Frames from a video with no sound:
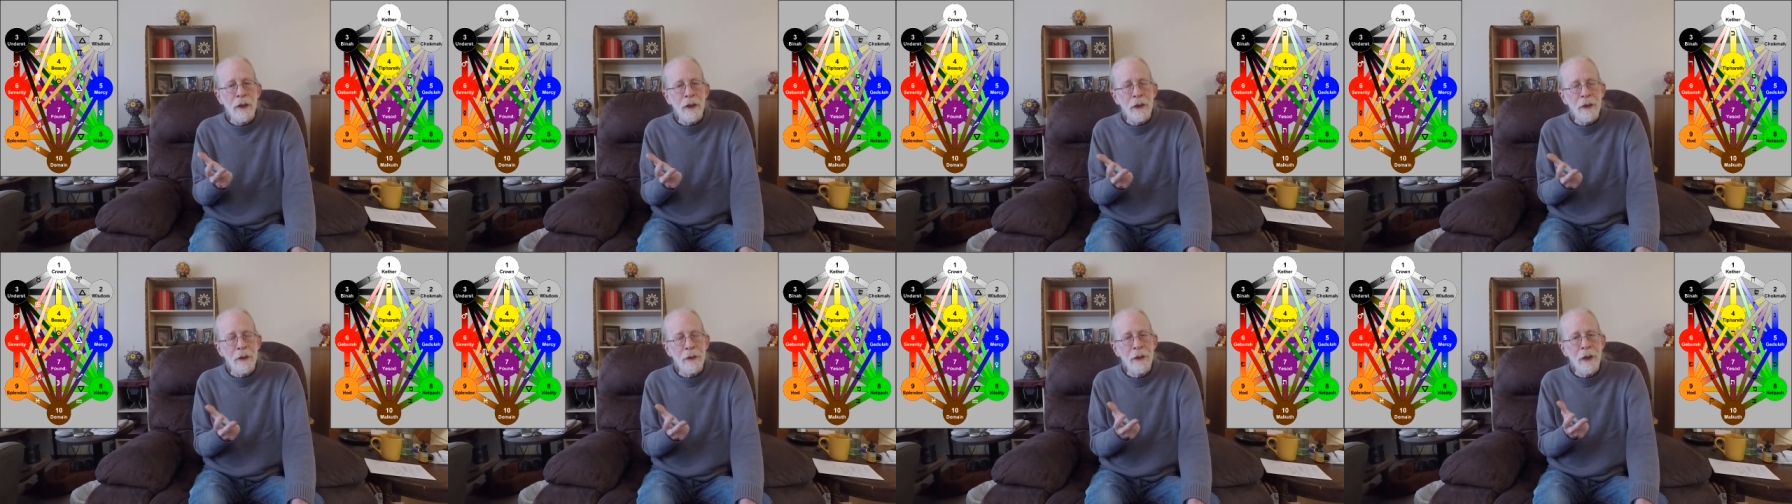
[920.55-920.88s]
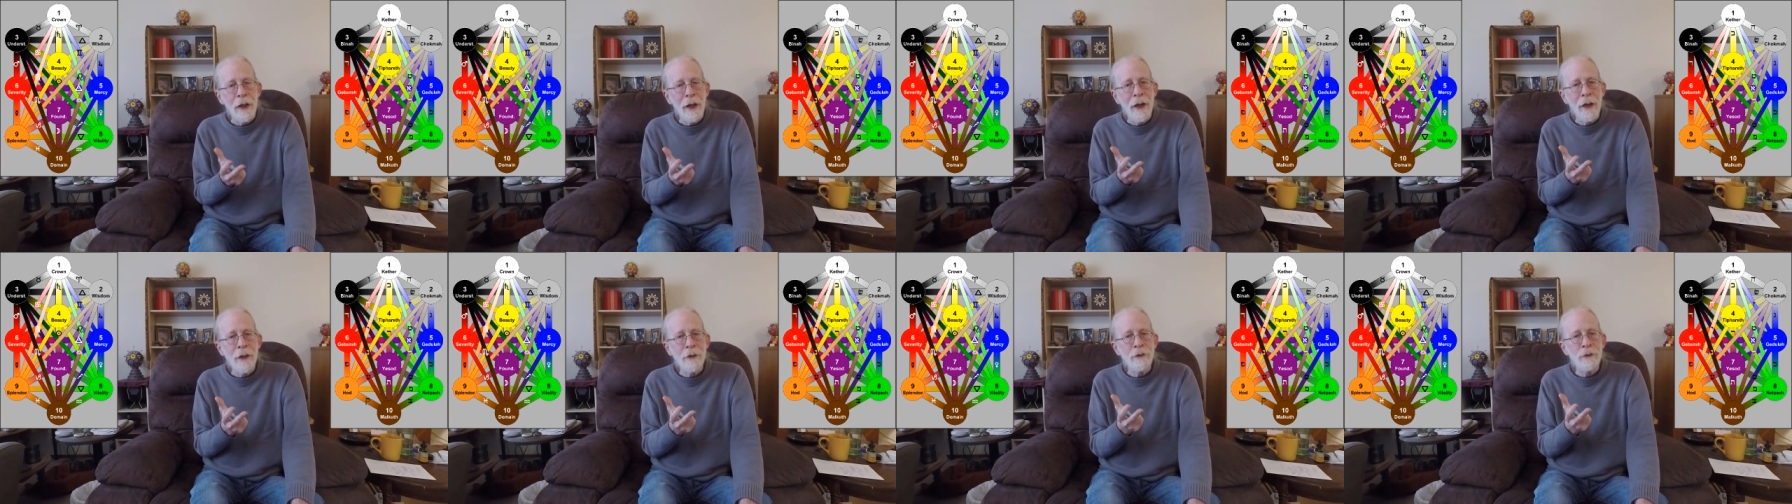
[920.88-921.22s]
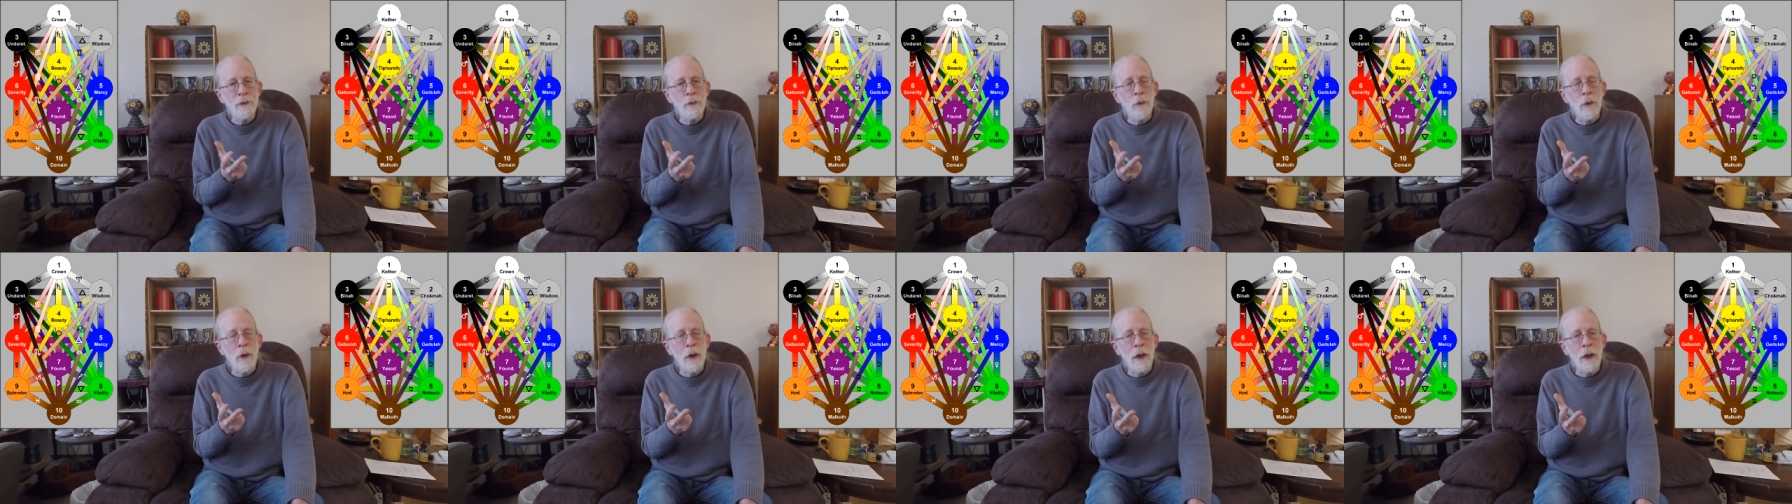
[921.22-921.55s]
And
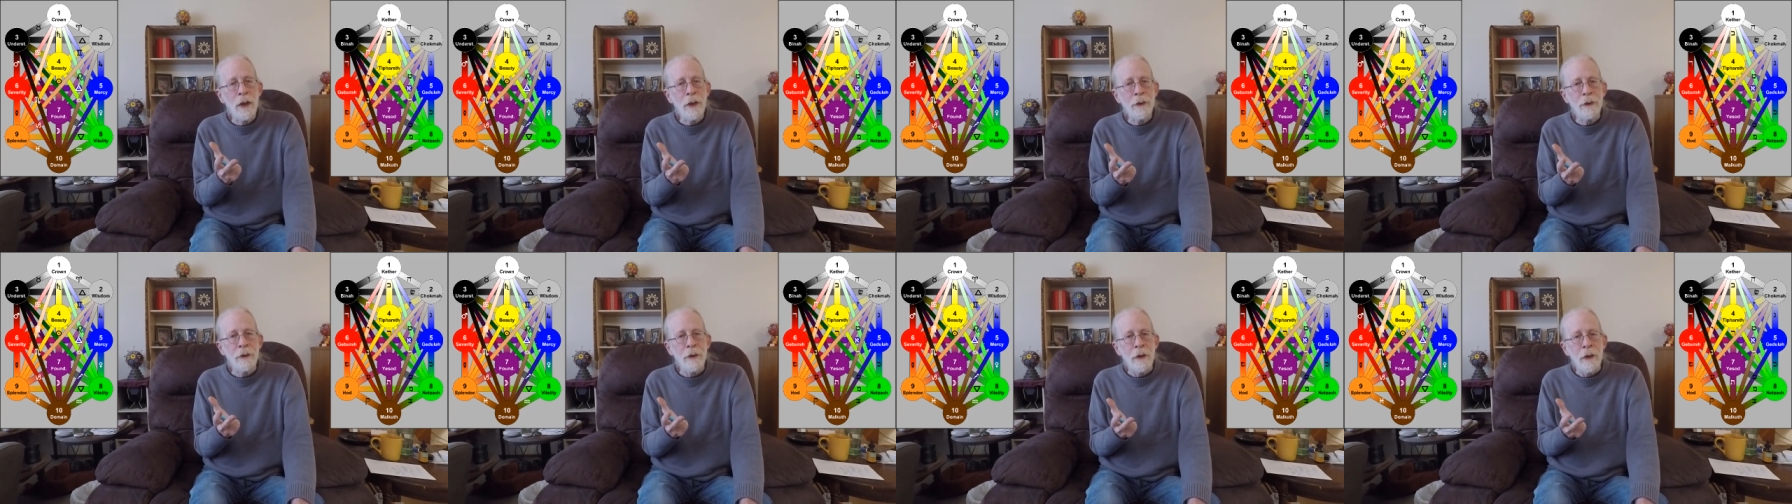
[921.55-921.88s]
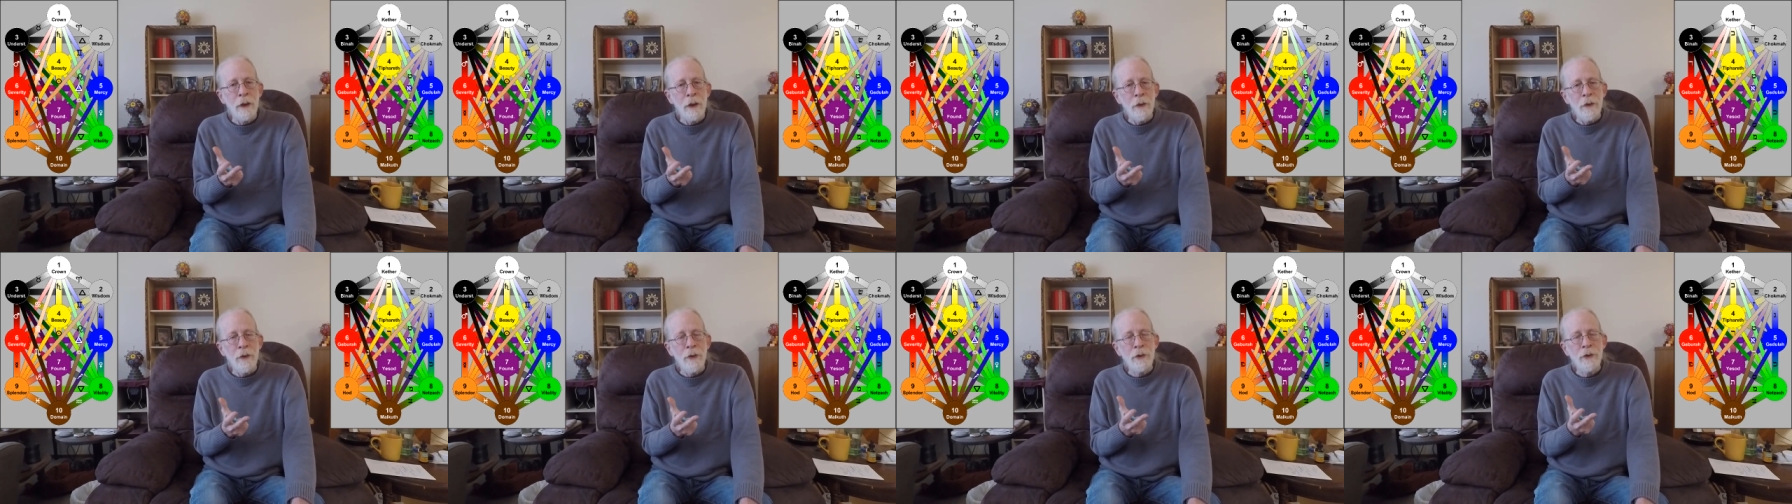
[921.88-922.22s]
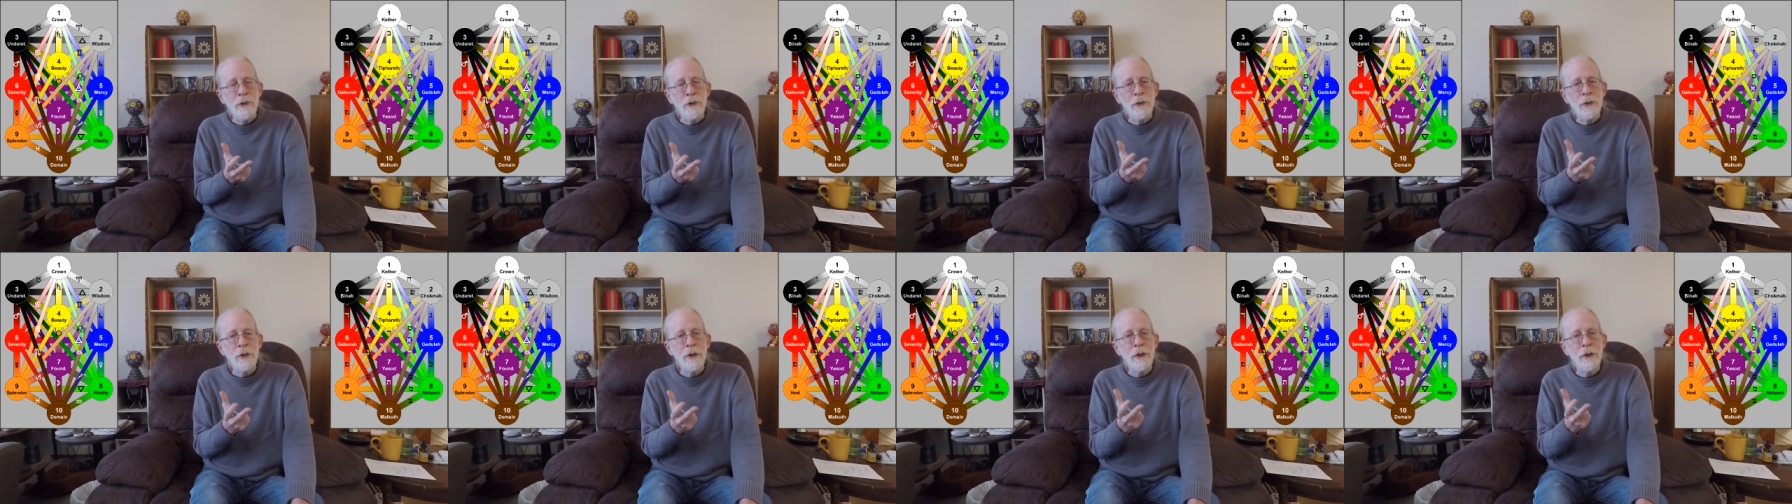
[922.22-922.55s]
that's what the
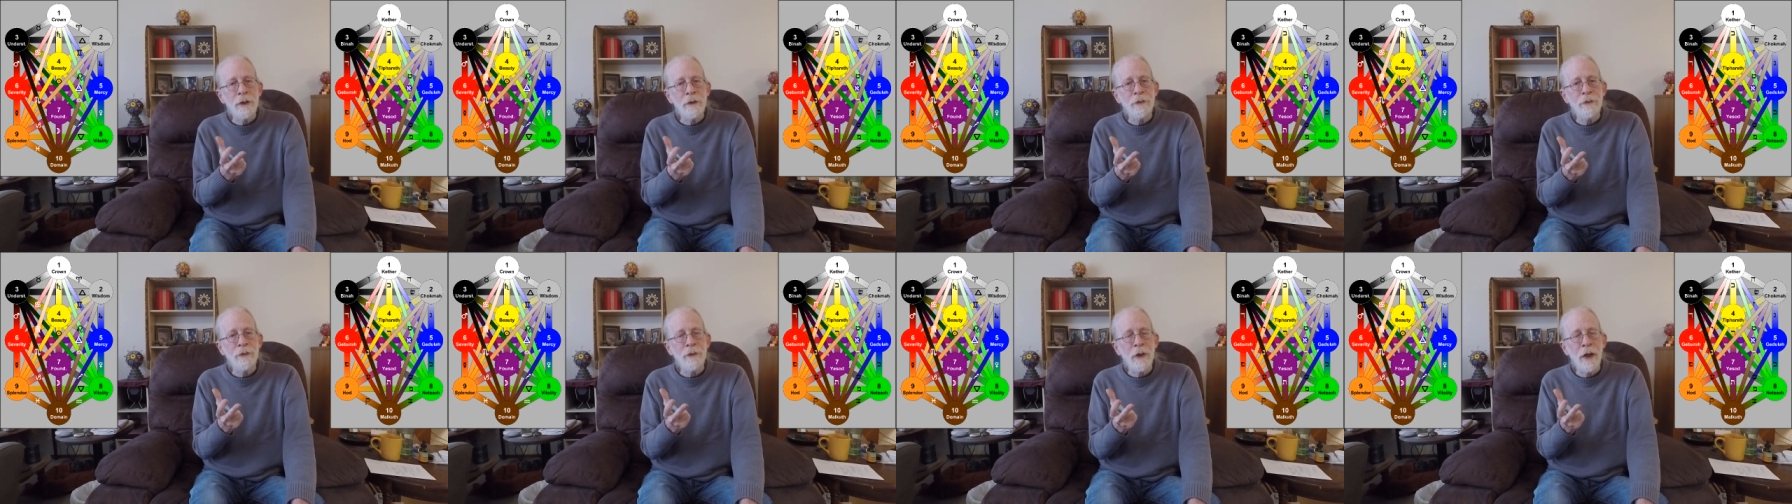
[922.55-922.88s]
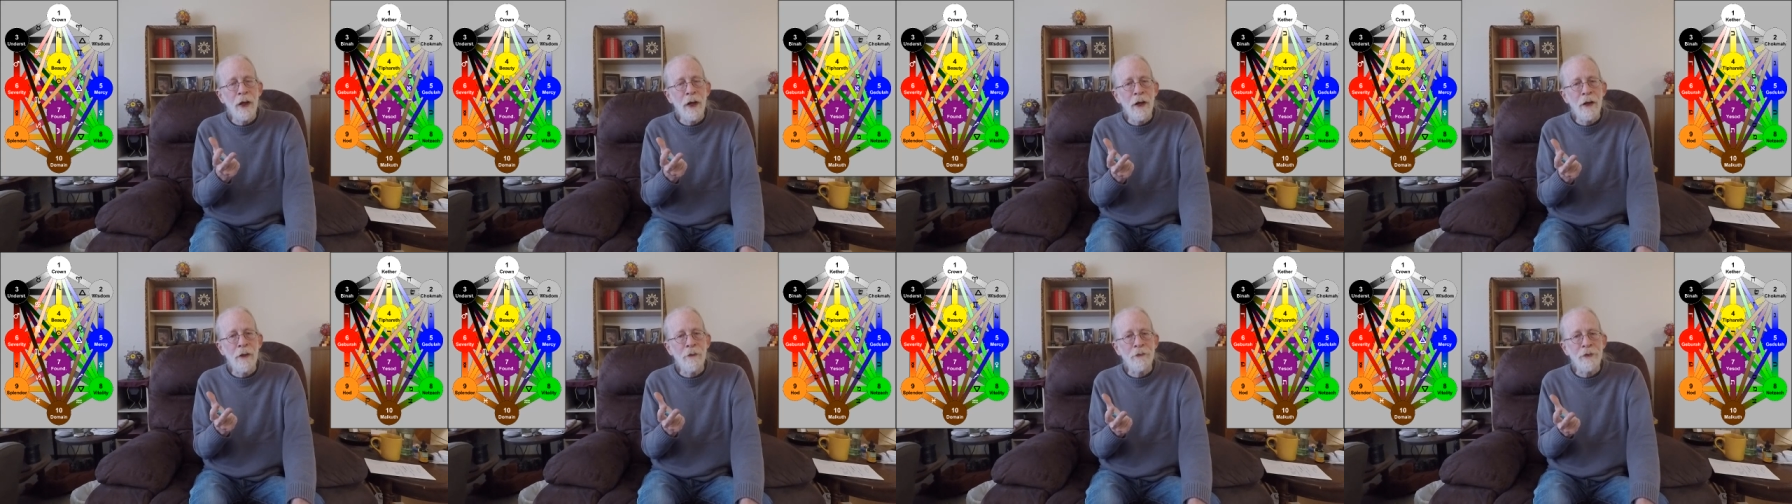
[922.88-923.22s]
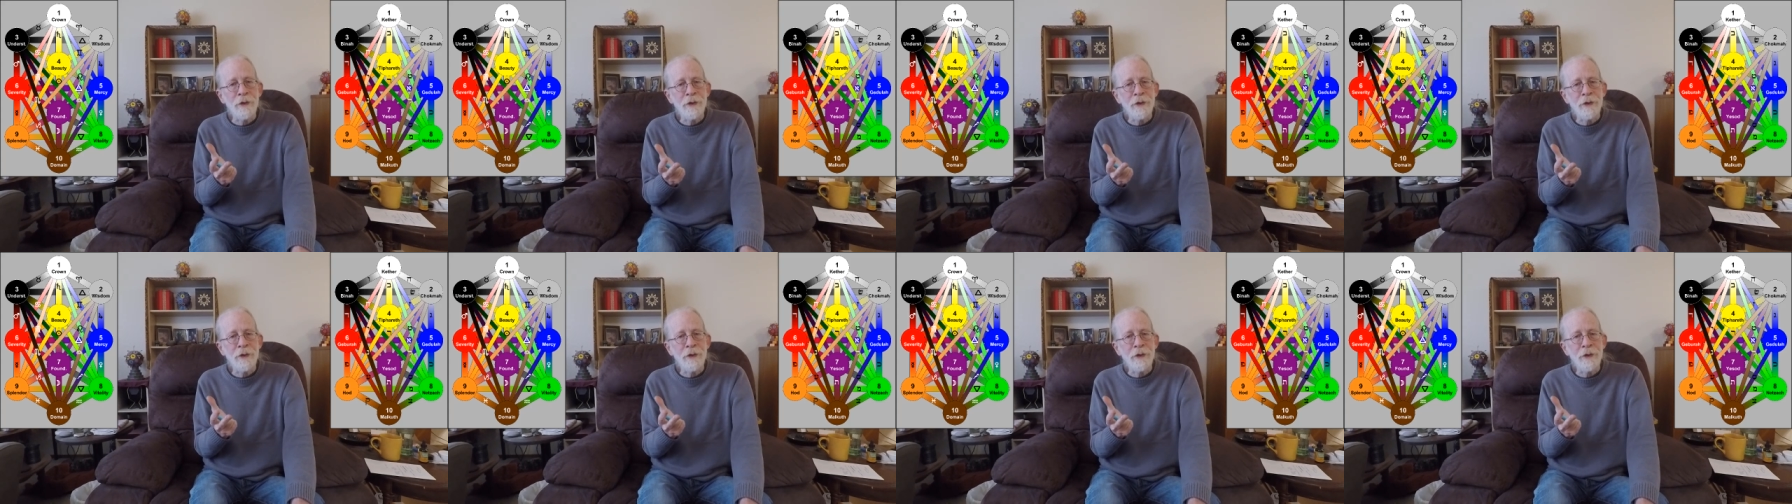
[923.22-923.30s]
tree of life,